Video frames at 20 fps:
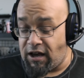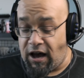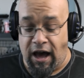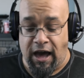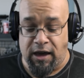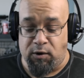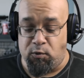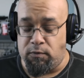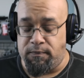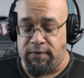
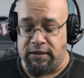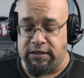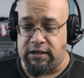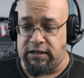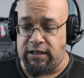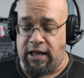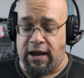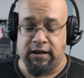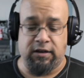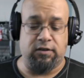I would be
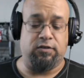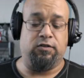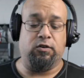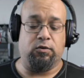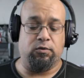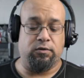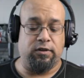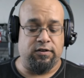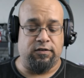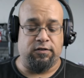delighted
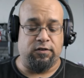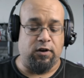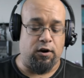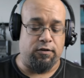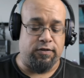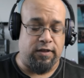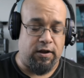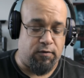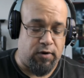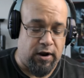to. Let's
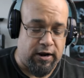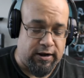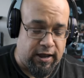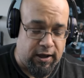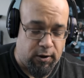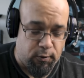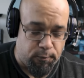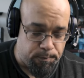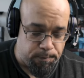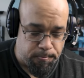start that right
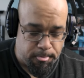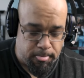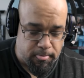now.